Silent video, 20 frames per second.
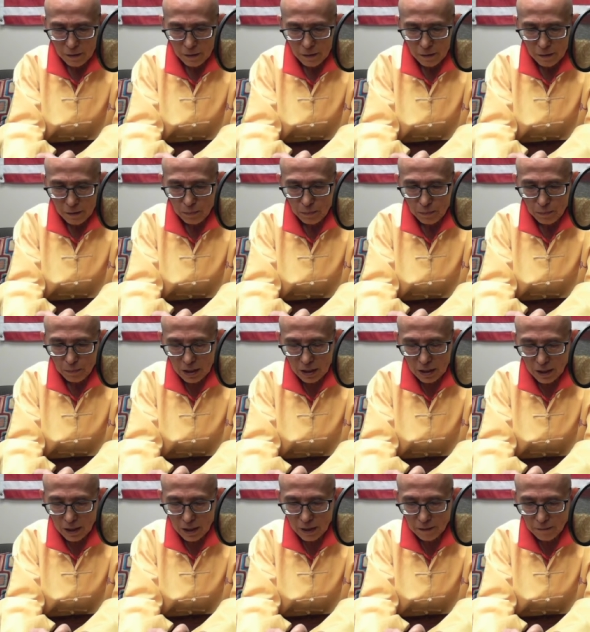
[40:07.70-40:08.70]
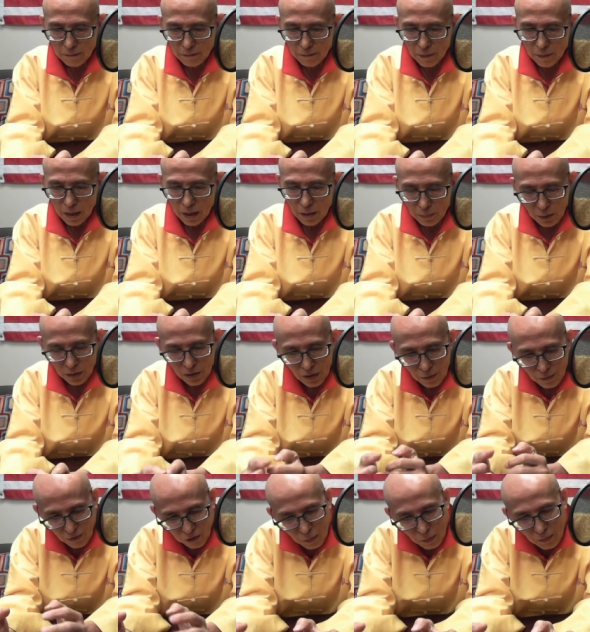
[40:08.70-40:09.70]
But
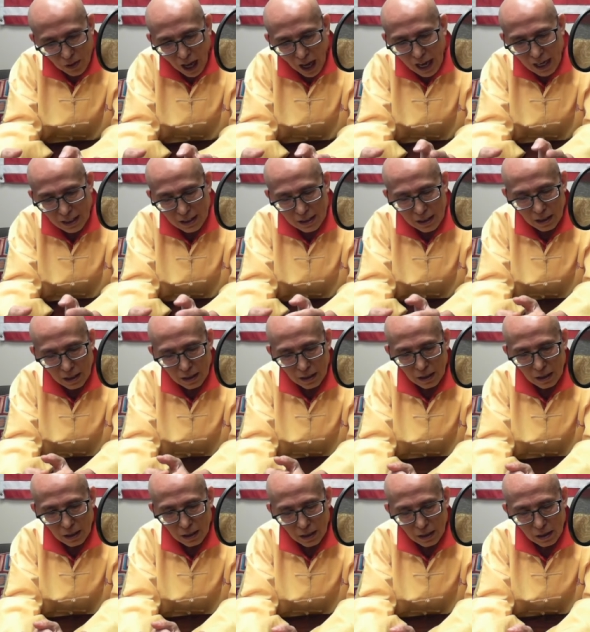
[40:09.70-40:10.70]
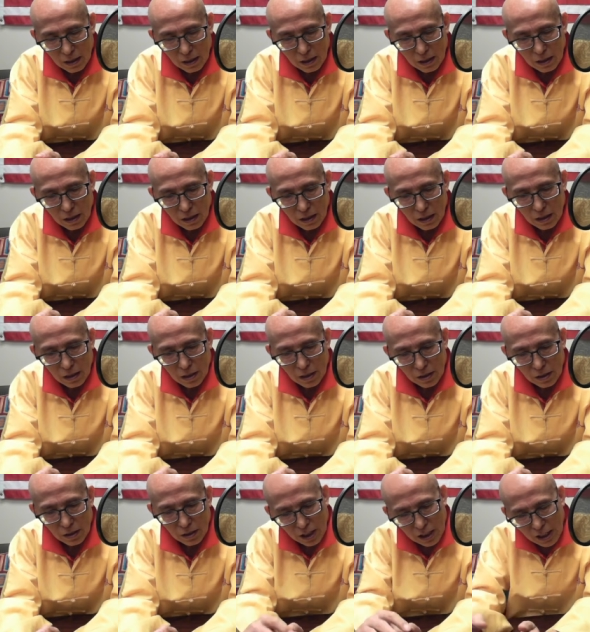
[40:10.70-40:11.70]
from that
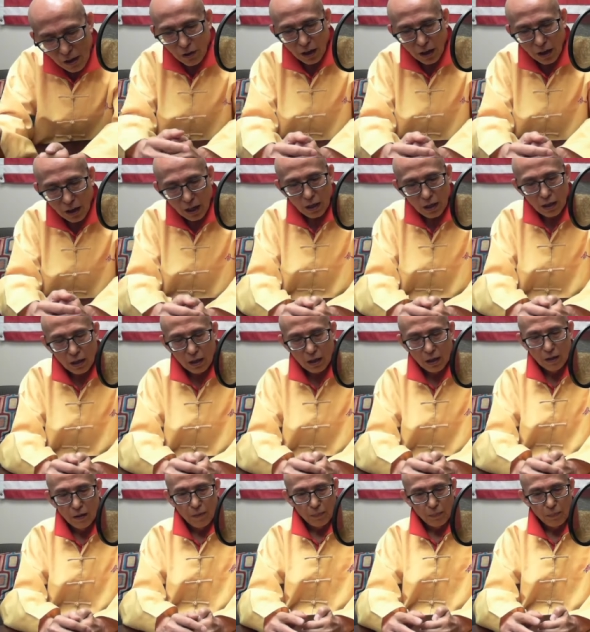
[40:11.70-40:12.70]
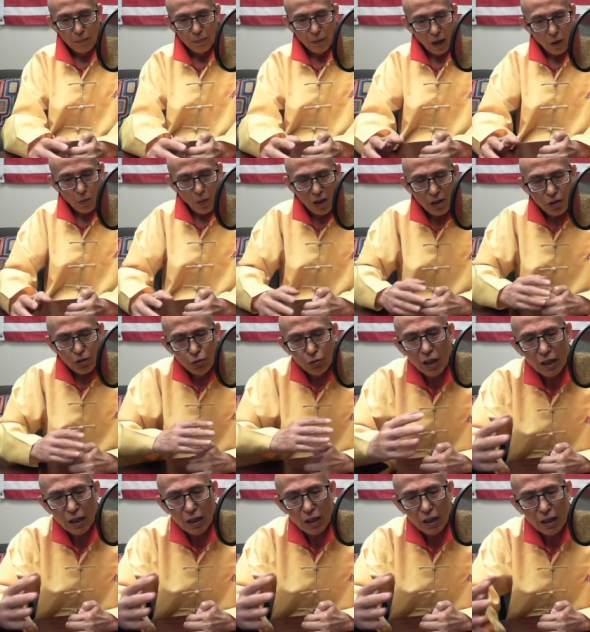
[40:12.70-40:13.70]
suffering, but I went through
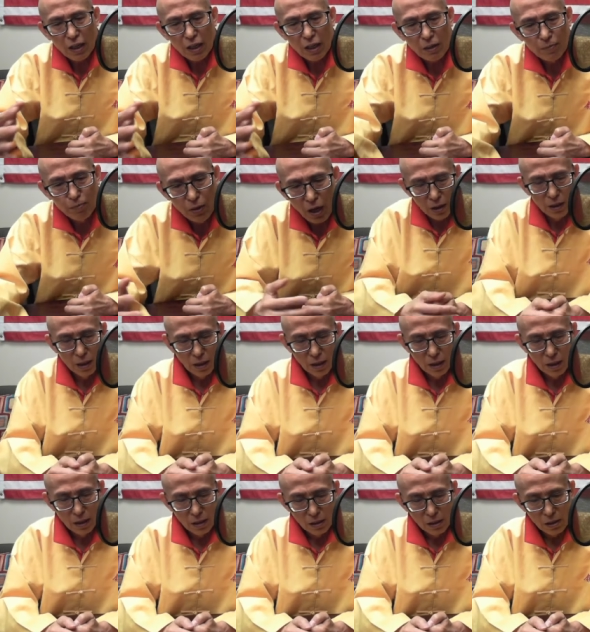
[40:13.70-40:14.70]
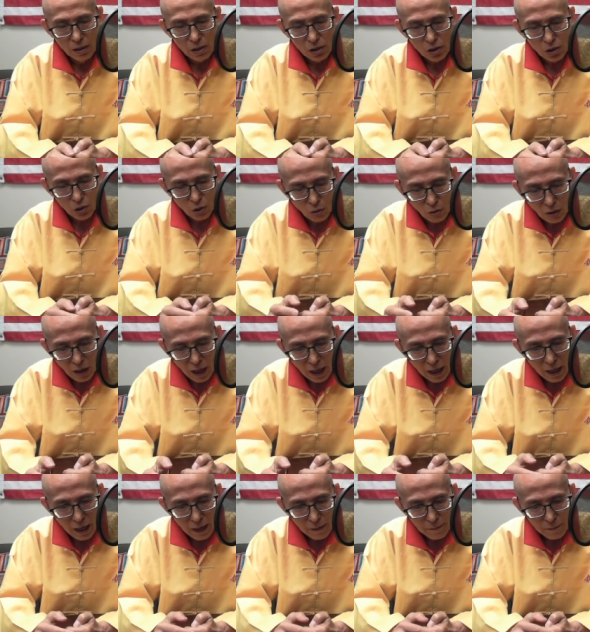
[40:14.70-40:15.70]
that period,
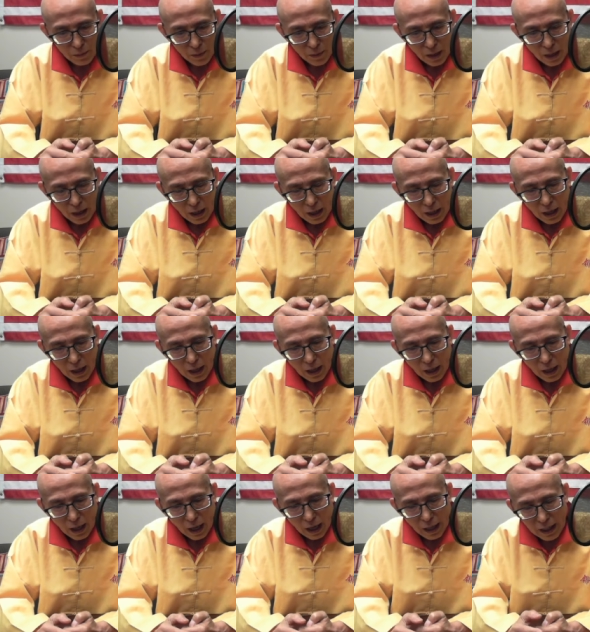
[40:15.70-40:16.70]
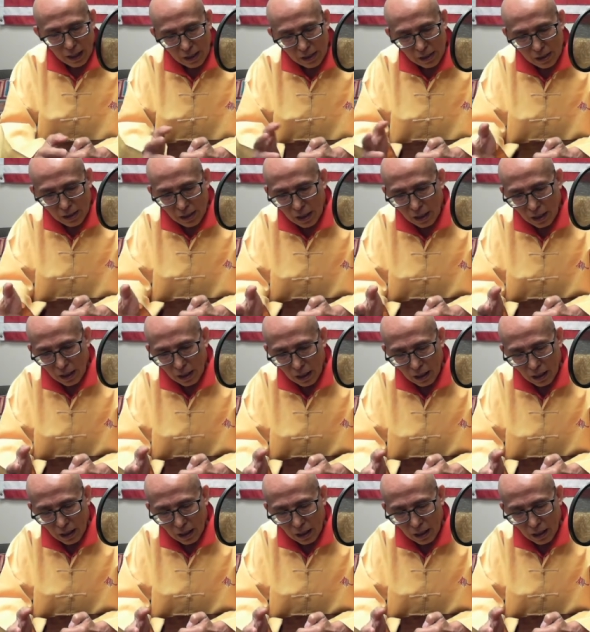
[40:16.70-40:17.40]
slowly I can see